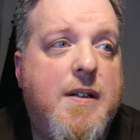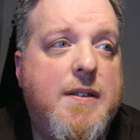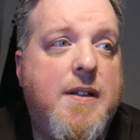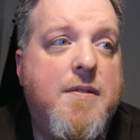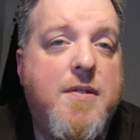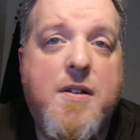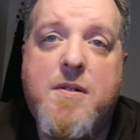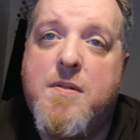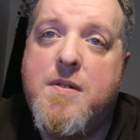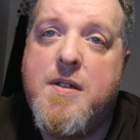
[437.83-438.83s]
don't know.
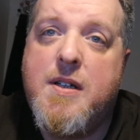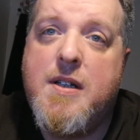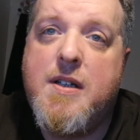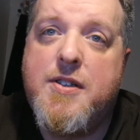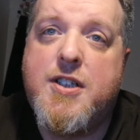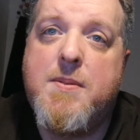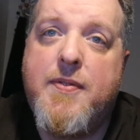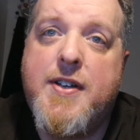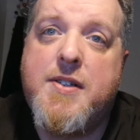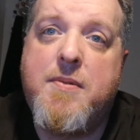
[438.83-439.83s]
There's a couple of
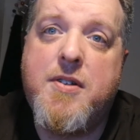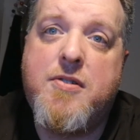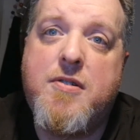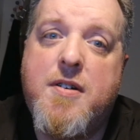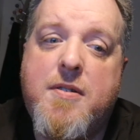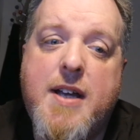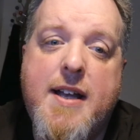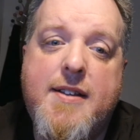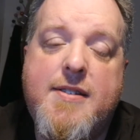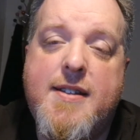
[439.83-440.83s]
things I want to try and
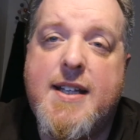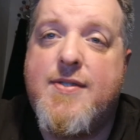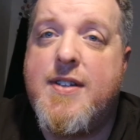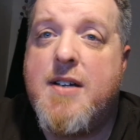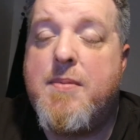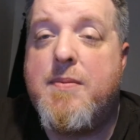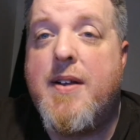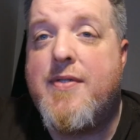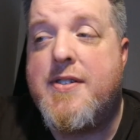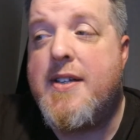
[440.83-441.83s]
get into the next video, but we'll
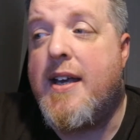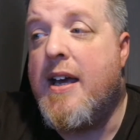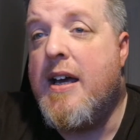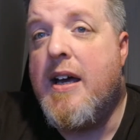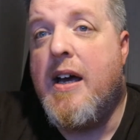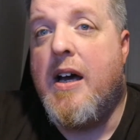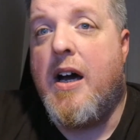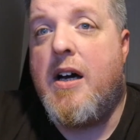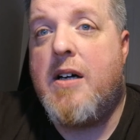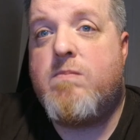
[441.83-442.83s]
have to see.
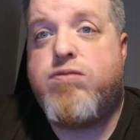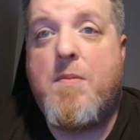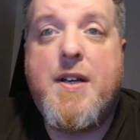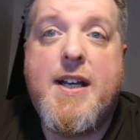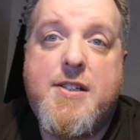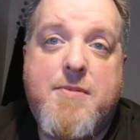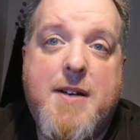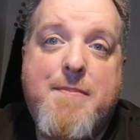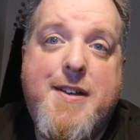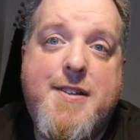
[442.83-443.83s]
Probably get some
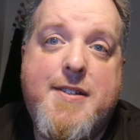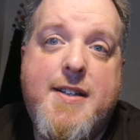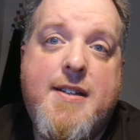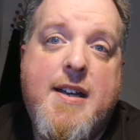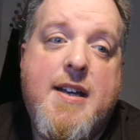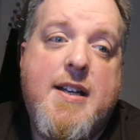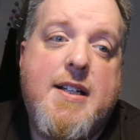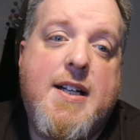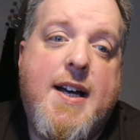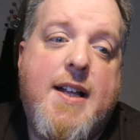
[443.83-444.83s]
jam pieces in,
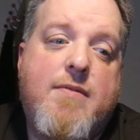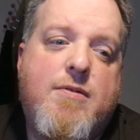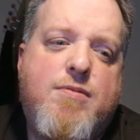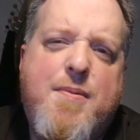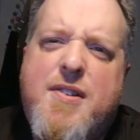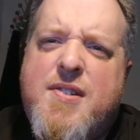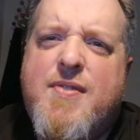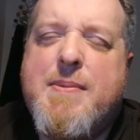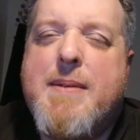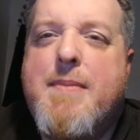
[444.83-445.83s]
and we'll probably do
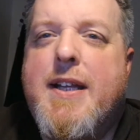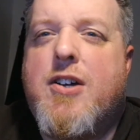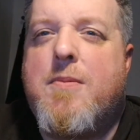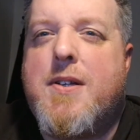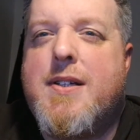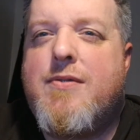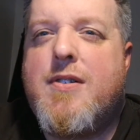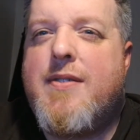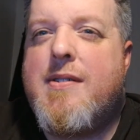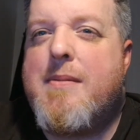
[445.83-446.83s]
something about mini comics. I haven't
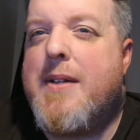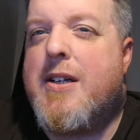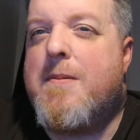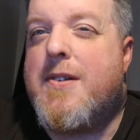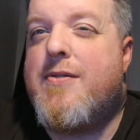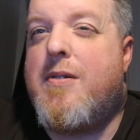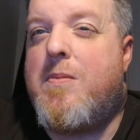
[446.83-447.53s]
done anything about mini comics for a